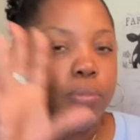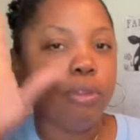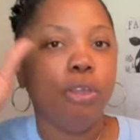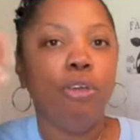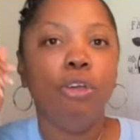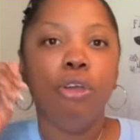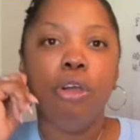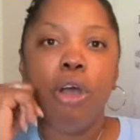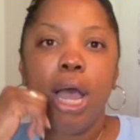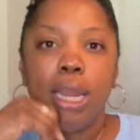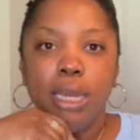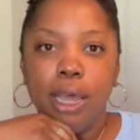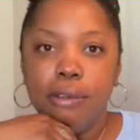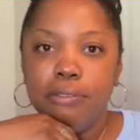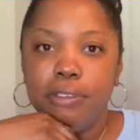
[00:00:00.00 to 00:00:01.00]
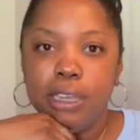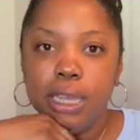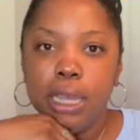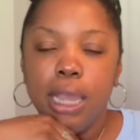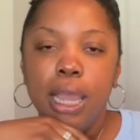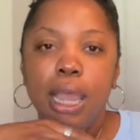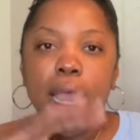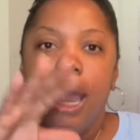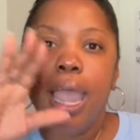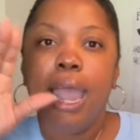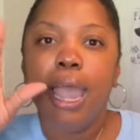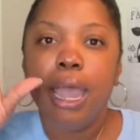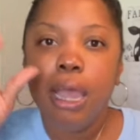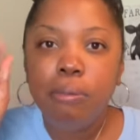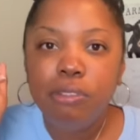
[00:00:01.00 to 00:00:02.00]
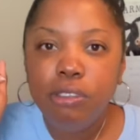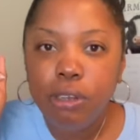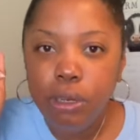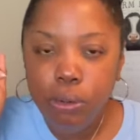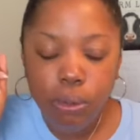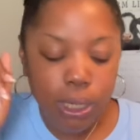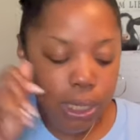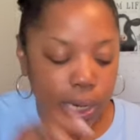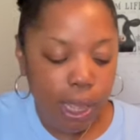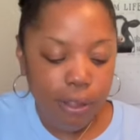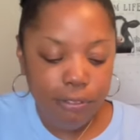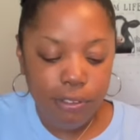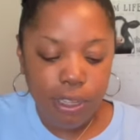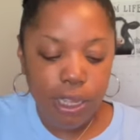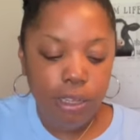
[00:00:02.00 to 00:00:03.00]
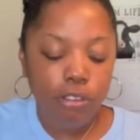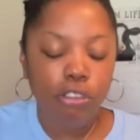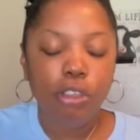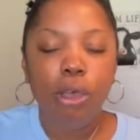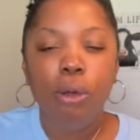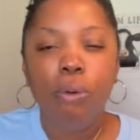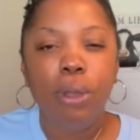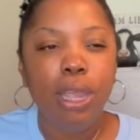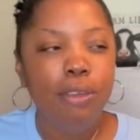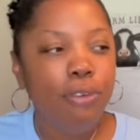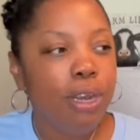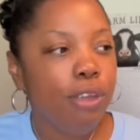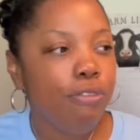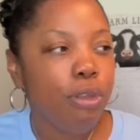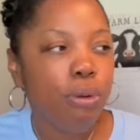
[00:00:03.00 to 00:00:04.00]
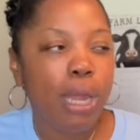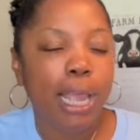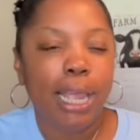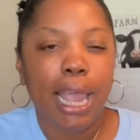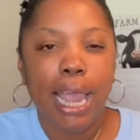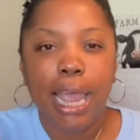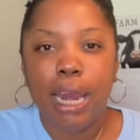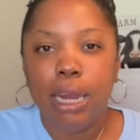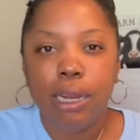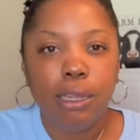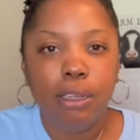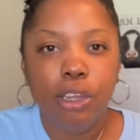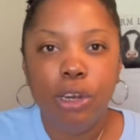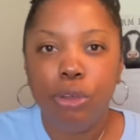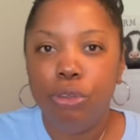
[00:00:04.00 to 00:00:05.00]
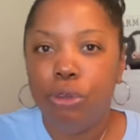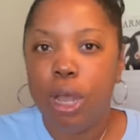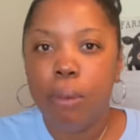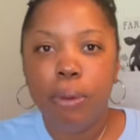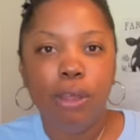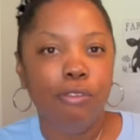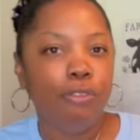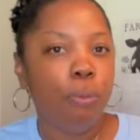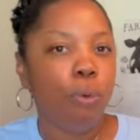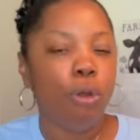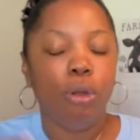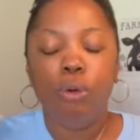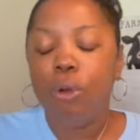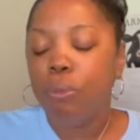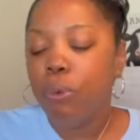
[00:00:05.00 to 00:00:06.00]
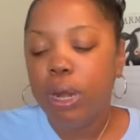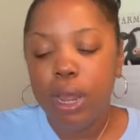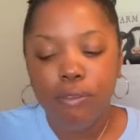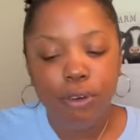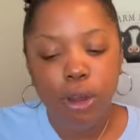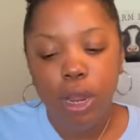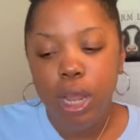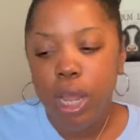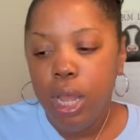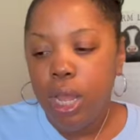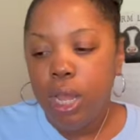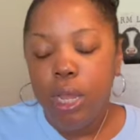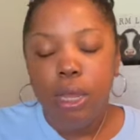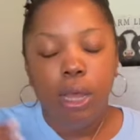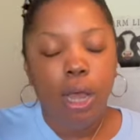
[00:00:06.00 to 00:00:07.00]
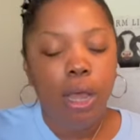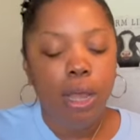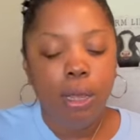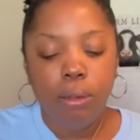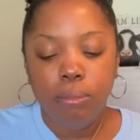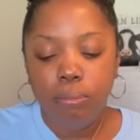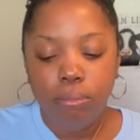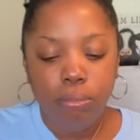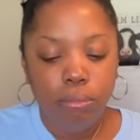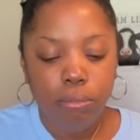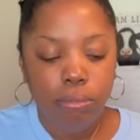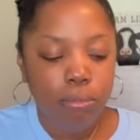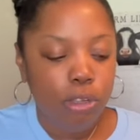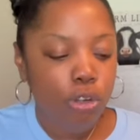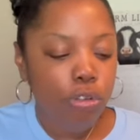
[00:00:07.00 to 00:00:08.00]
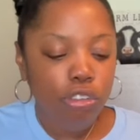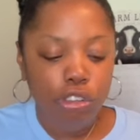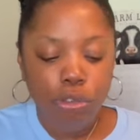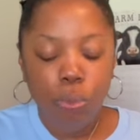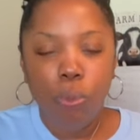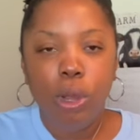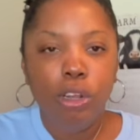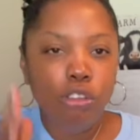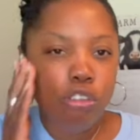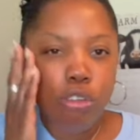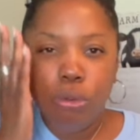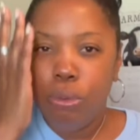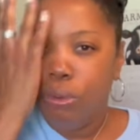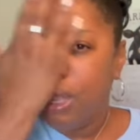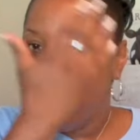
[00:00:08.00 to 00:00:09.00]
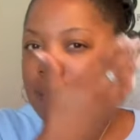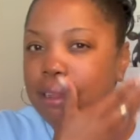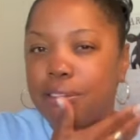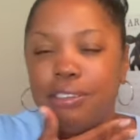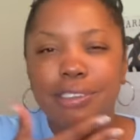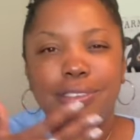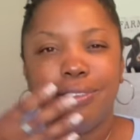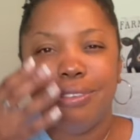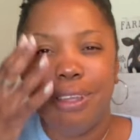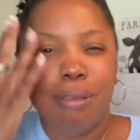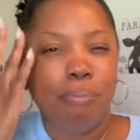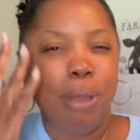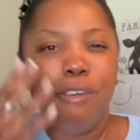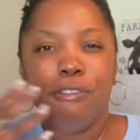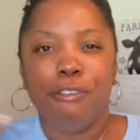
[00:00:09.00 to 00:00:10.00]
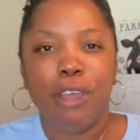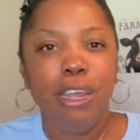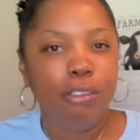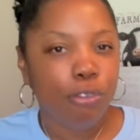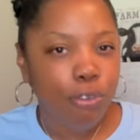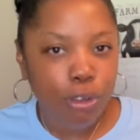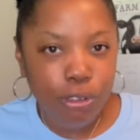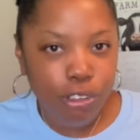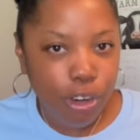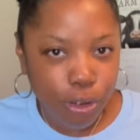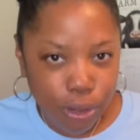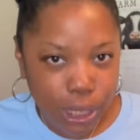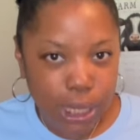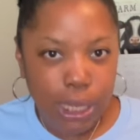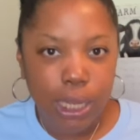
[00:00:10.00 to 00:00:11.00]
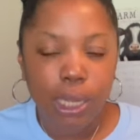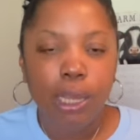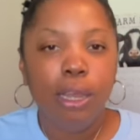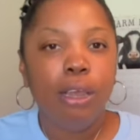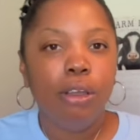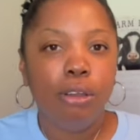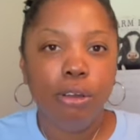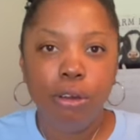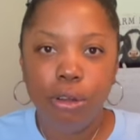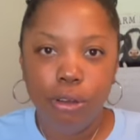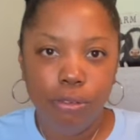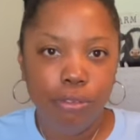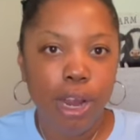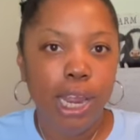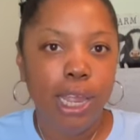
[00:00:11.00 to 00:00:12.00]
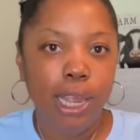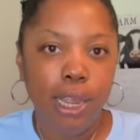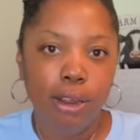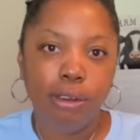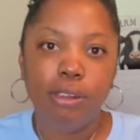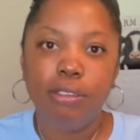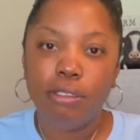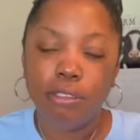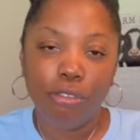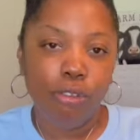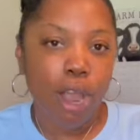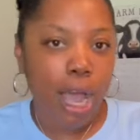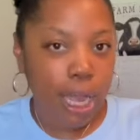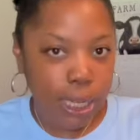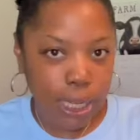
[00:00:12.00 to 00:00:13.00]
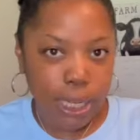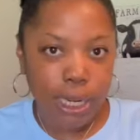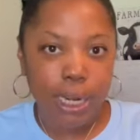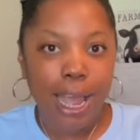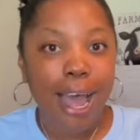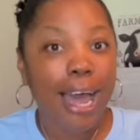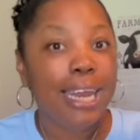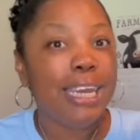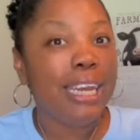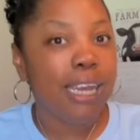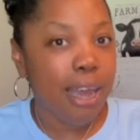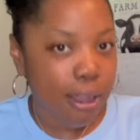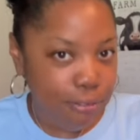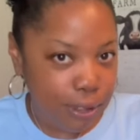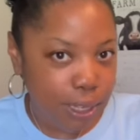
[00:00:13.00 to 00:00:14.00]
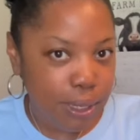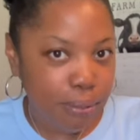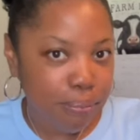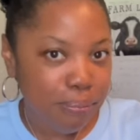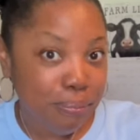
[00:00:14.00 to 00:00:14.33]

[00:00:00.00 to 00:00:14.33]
Girl, I loved it. Absolutely loved it. So even if you like had, you know, you coming in from work or whatever, you just want to kind of just, my face feel dirty. Girl, right here, this is rocking. I love it.